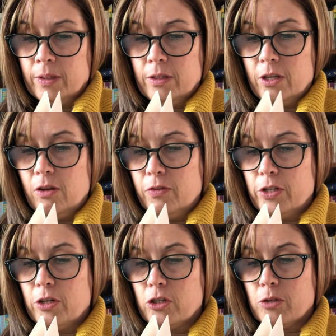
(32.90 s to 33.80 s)
The queue for the
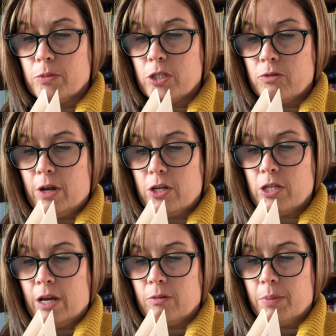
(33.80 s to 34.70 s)
Dodgems
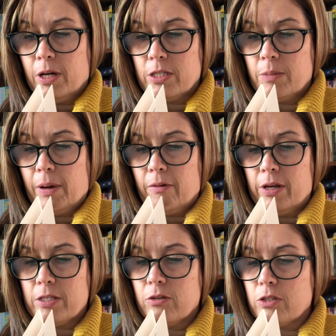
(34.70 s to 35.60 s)
stretched out past the
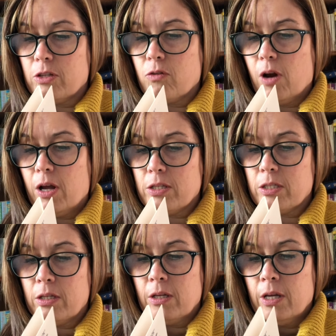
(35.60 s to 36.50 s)
barriers and onto the grass.
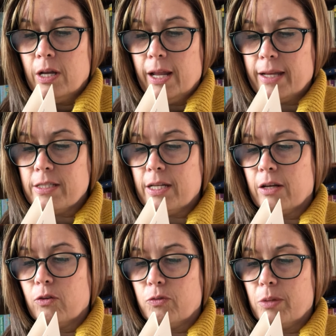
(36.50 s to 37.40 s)
Legs
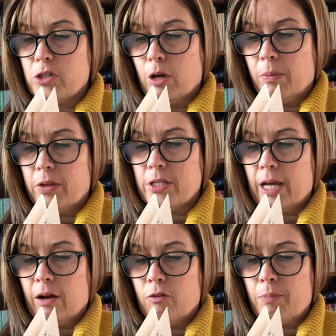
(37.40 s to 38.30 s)
dangled from the top of the
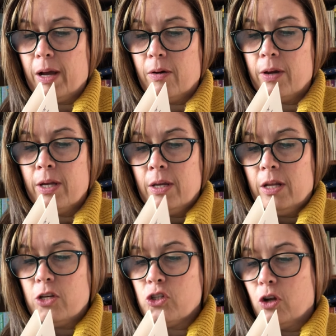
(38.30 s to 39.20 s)
Tower of Power,
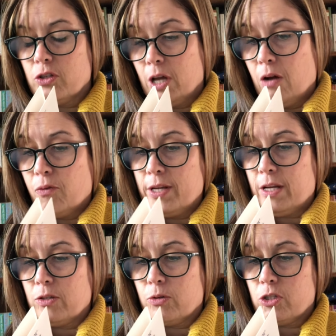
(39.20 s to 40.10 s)
and it shot halfway
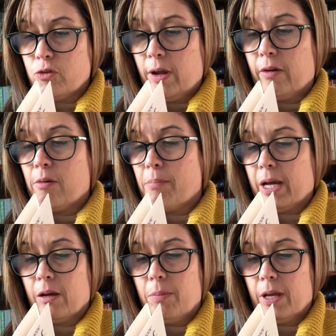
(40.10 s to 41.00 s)
down to Australia and
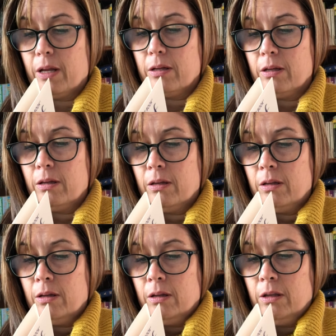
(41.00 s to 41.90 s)
back up again.
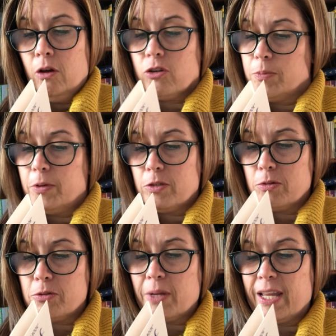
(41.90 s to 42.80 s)
The octopus
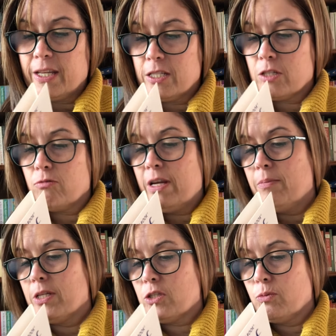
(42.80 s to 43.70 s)
was swinging
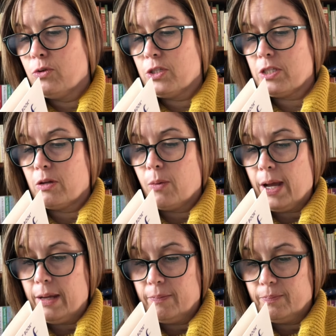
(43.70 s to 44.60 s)
screamers towards us and
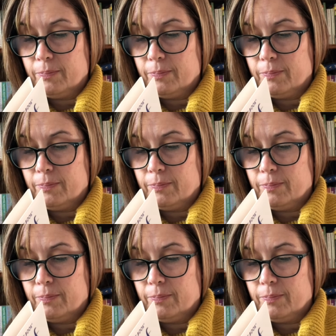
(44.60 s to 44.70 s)
away.